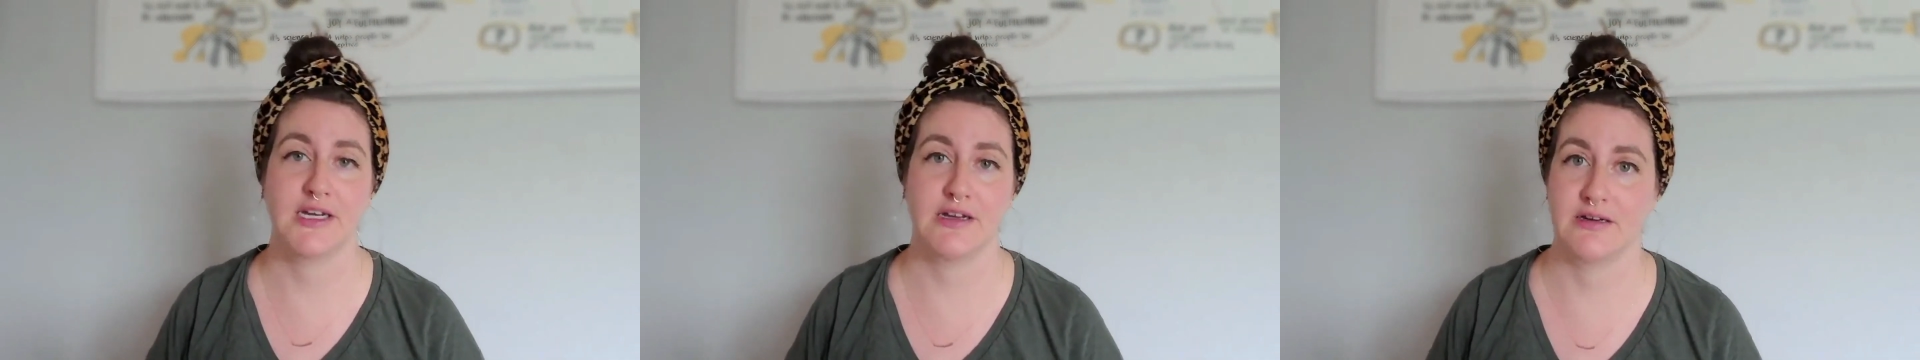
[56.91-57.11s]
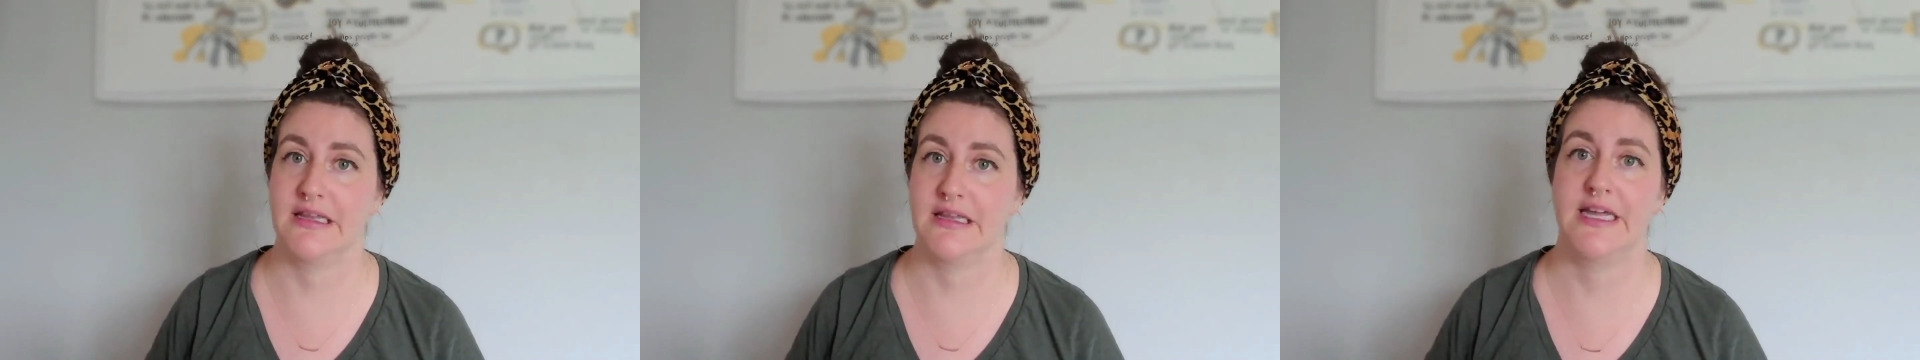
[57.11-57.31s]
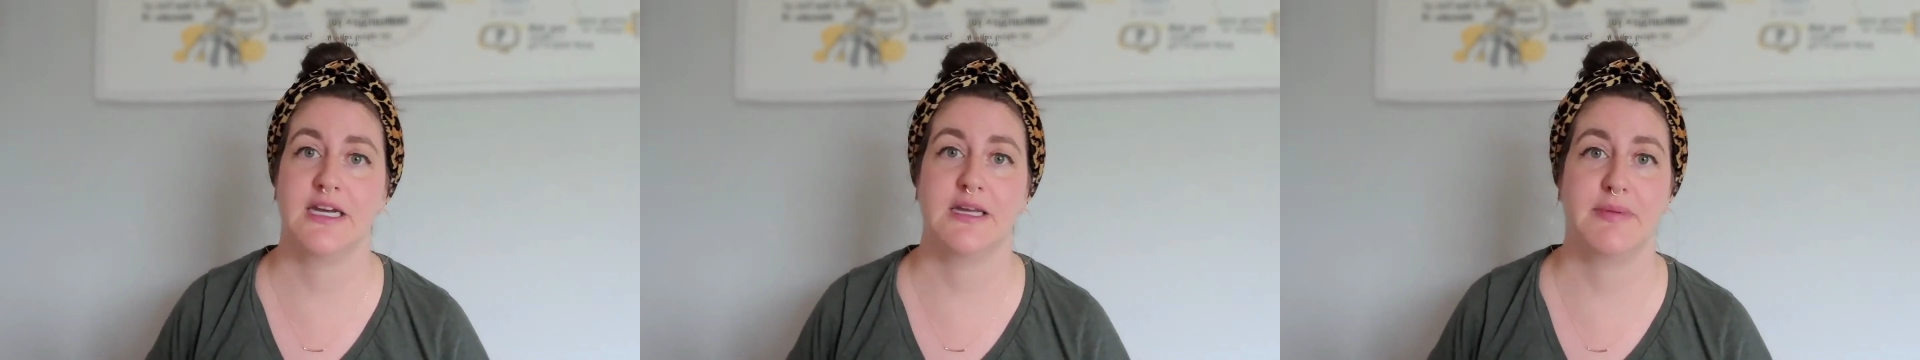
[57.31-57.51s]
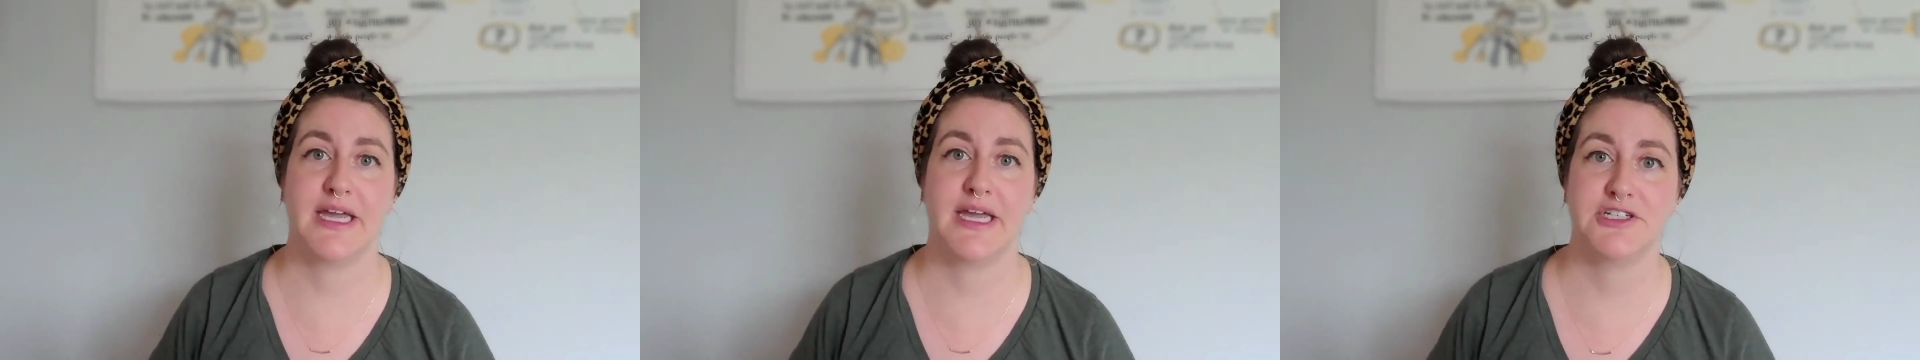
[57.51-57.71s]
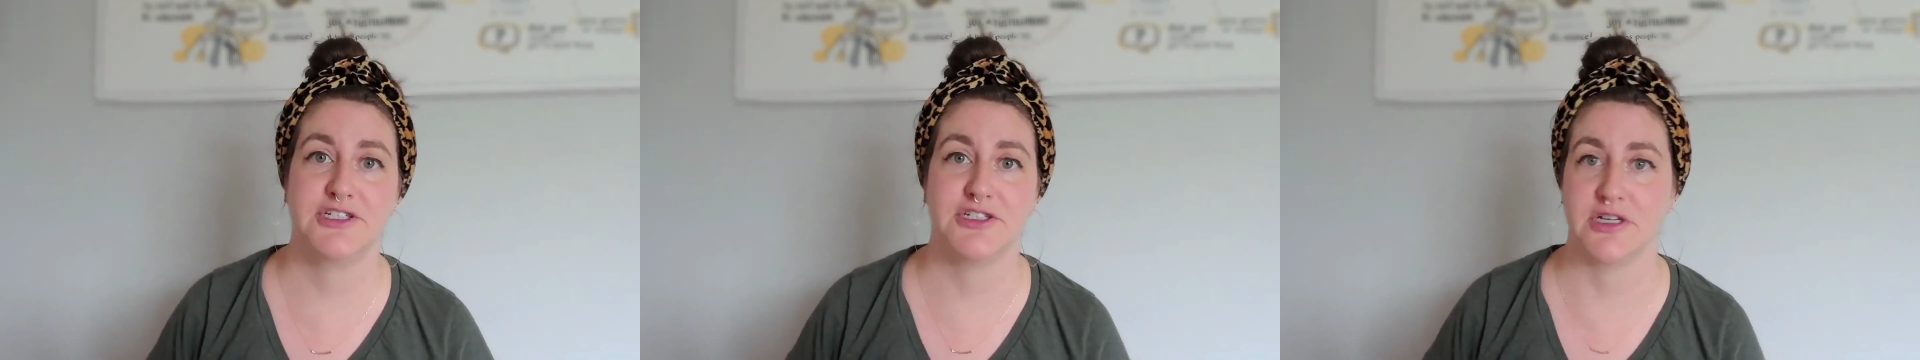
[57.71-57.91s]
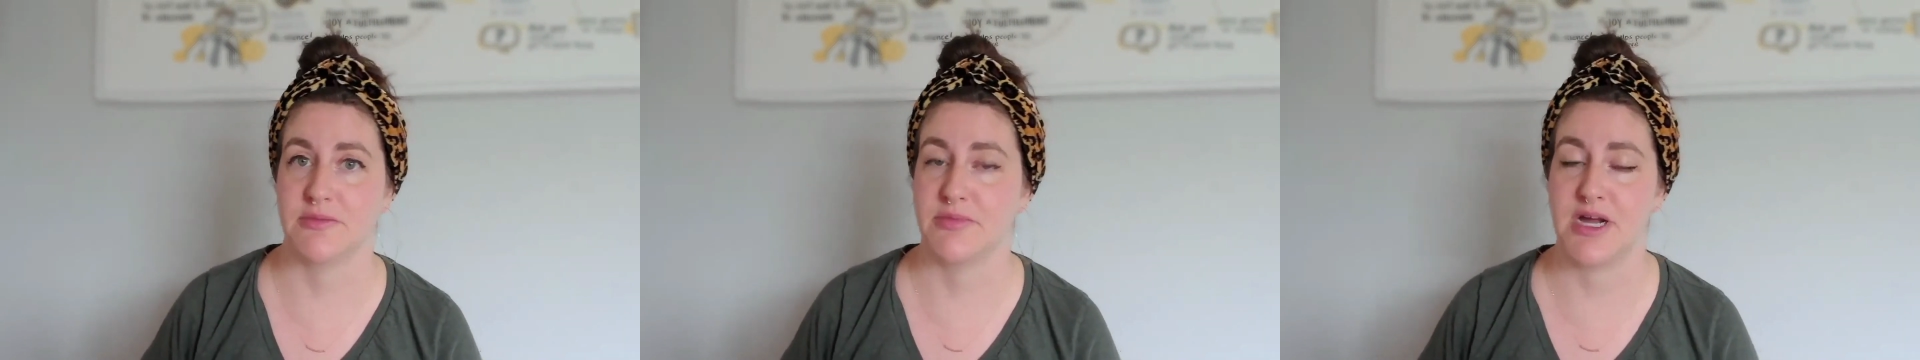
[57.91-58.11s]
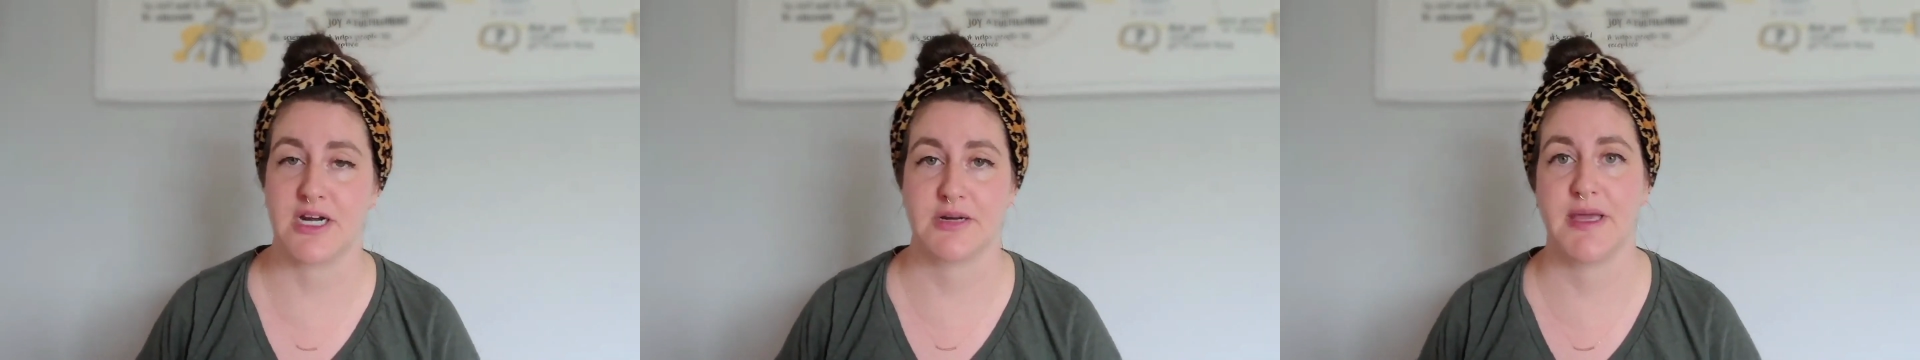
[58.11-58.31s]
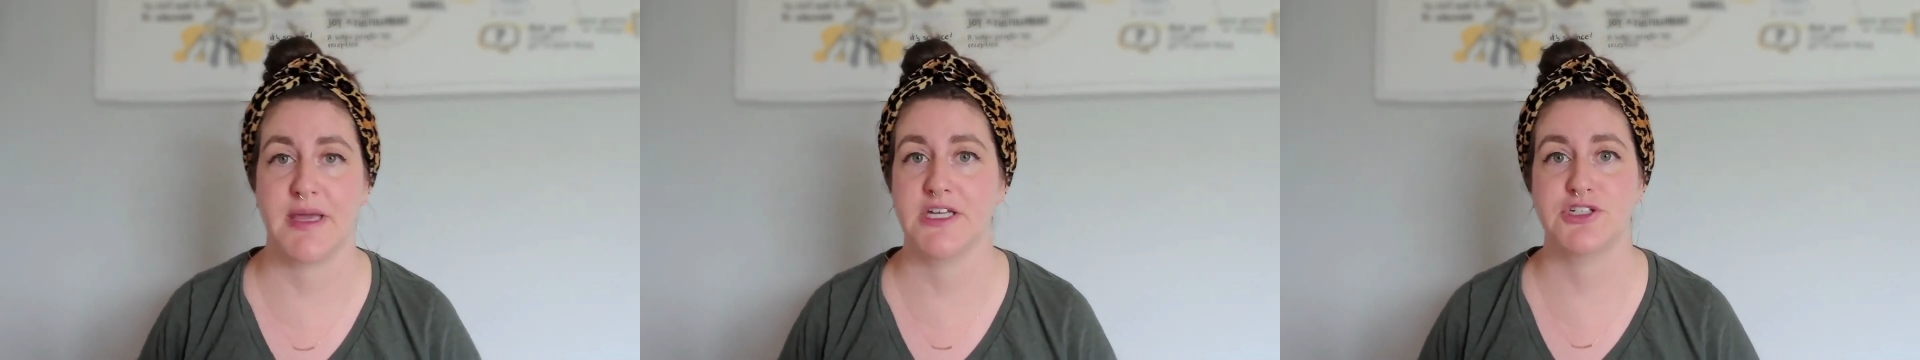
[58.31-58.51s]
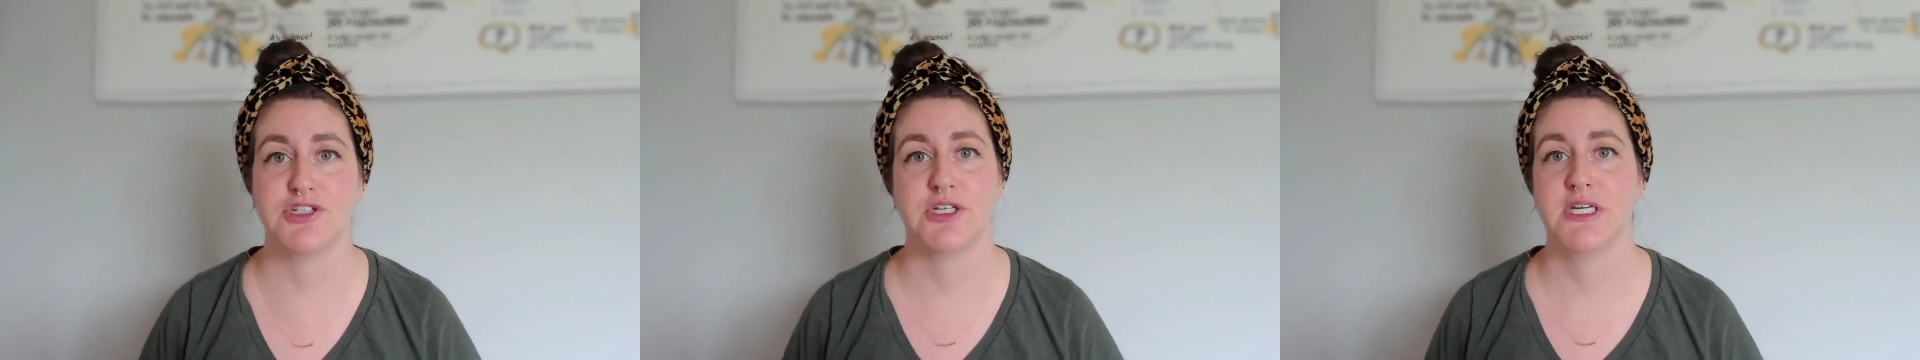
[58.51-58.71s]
on a landing page, on a product page.